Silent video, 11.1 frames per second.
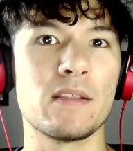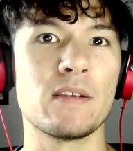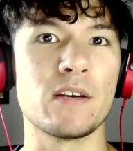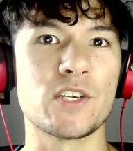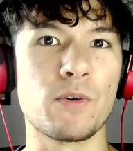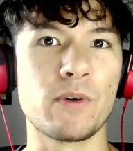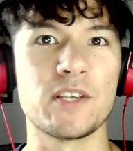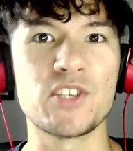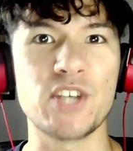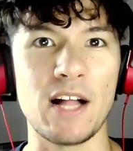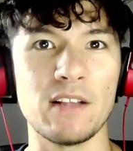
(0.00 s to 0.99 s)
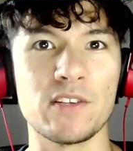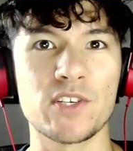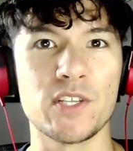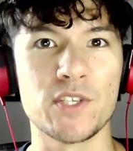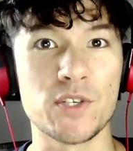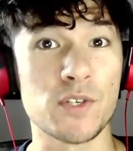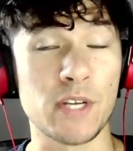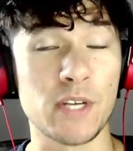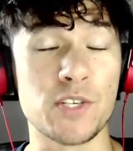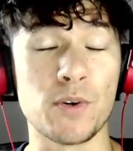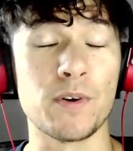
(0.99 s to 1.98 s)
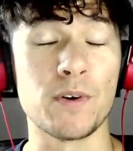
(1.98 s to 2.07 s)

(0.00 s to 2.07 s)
a showcase challenge can join.